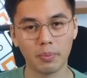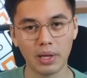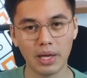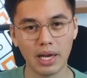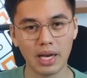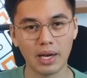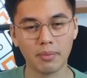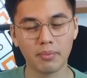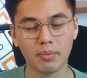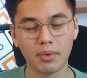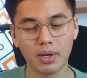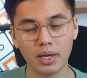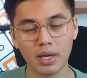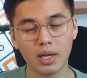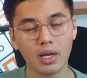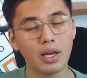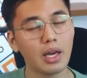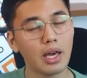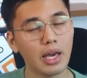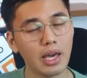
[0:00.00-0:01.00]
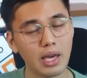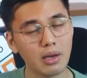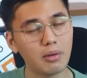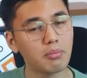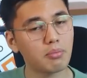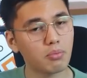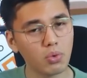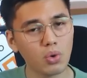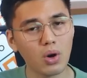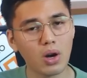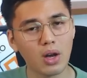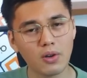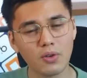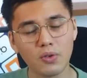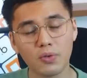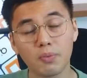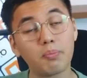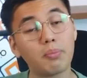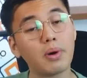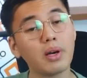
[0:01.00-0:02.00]
plan, a
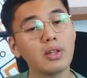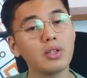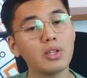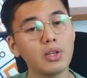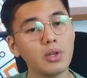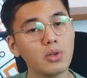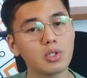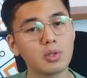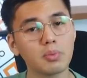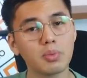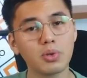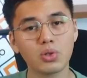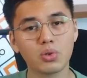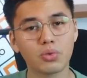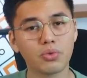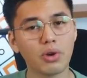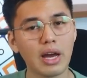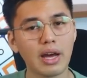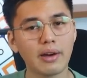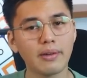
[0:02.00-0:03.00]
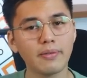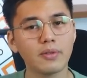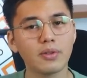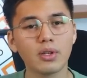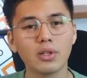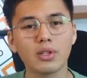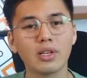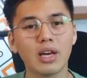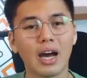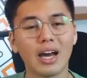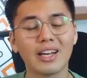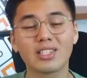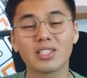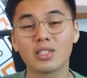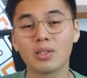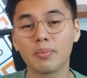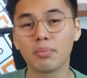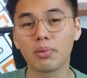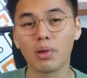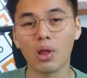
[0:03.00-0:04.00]
rough but usable draft that guides
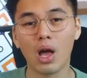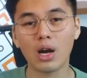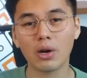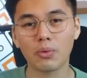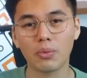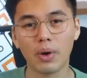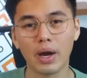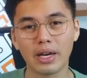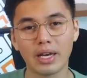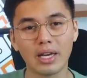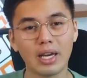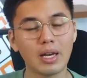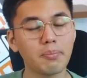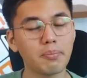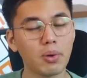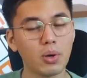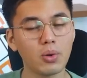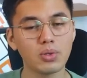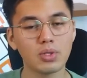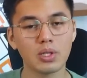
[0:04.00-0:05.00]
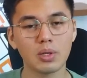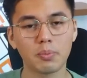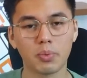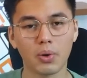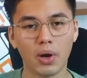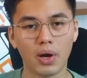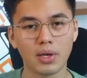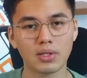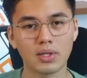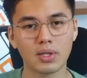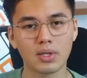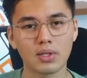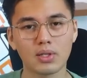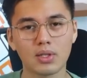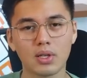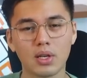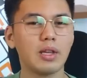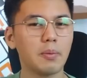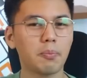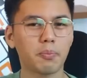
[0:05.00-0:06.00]
the blog writing and posting
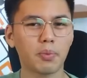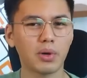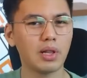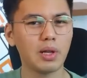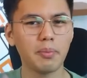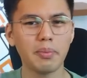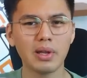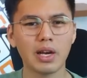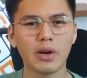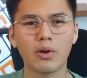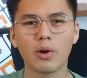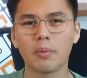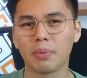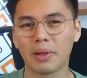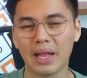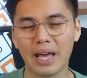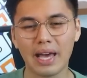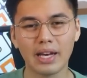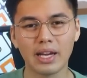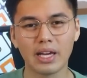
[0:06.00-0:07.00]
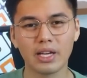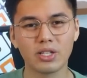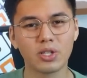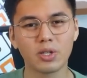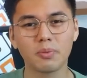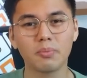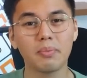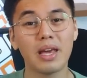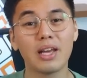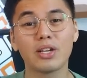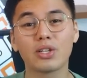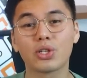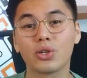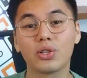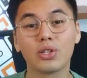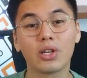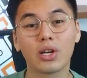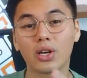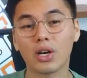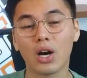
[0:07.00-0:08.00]
process. The preliminary plan agent makes
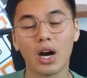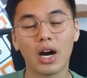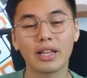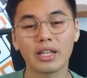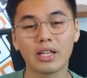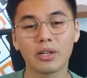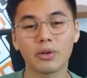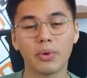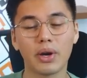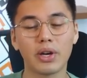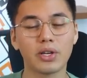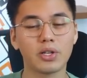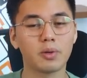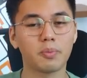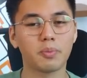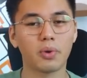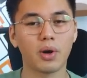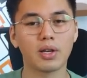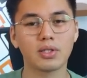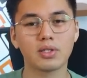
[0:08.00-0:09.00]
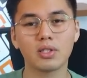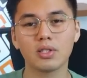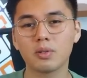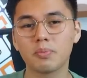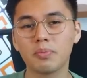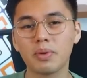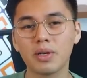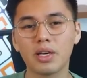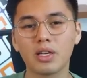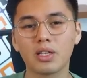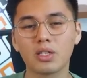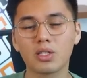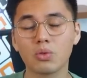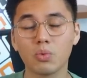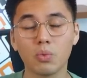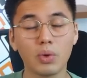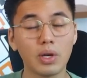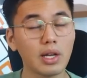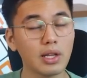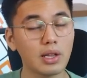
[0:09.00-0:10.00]
sure the content creation process
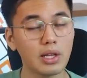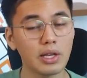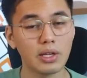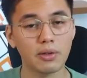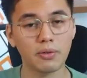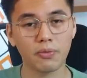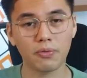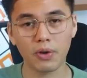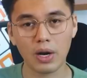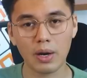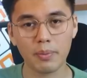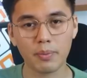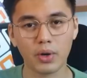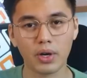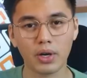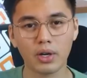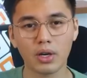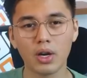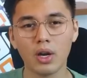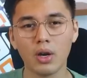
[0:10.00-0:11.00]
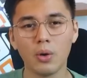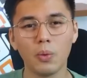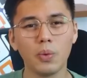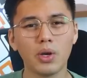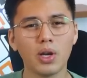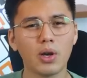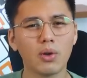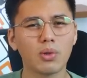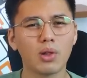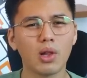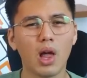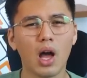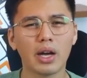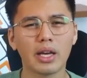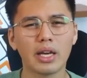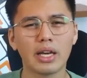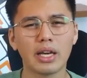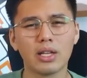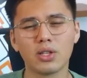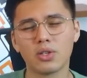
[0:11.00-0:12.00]
begins with a clean framework, without
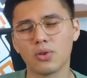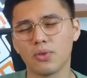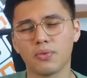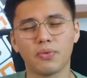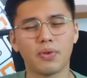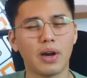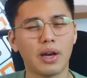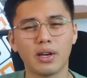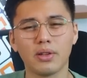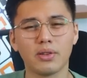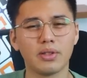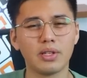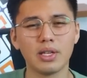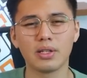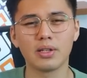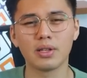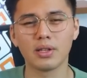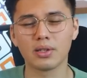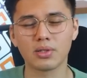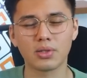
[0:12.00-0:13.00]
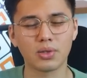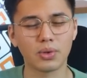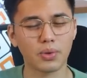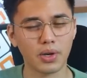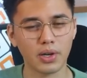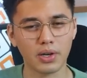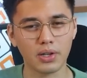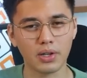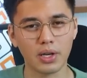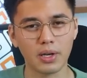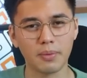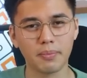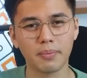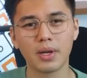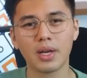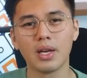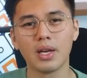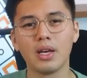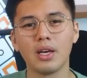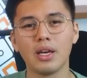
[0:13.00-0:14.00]
locking into final details too early.
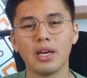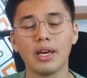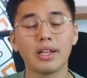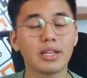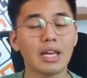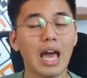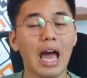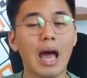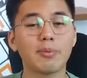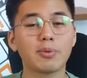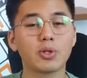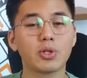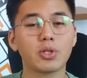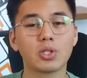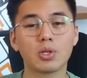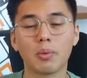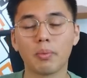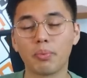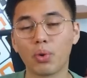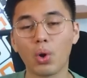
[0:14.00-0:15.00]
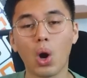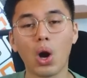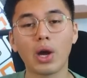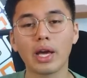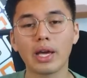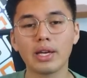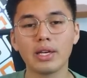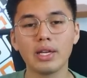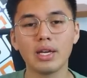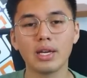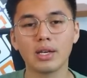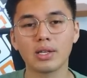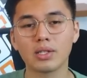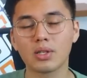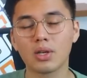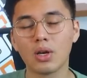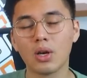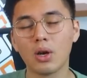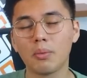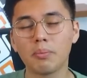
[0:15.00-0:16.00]
It captures broad
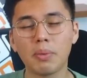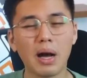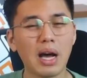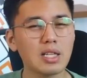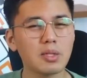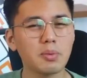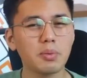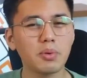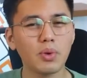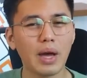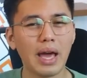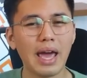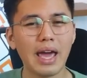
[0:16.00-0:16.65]
ideas, possible